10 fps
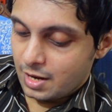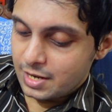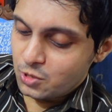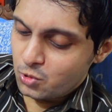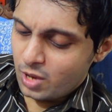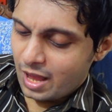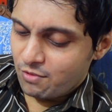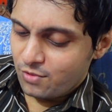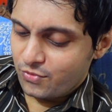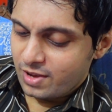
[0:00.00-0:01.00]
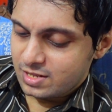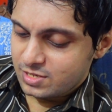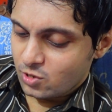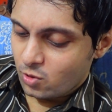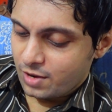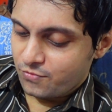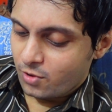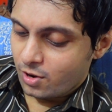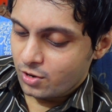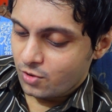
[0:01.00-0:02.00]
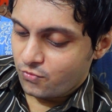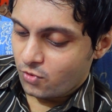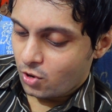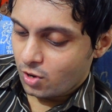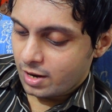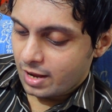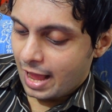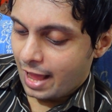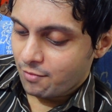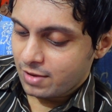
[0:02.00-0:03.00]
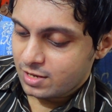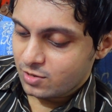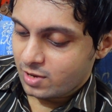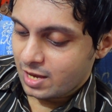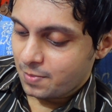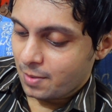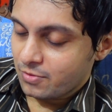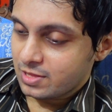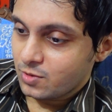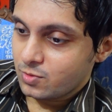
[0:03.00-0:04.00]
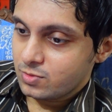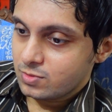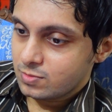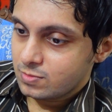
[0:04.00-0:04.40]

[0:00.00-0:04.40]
Do you ever feel sorry for your phone having to keep up with you?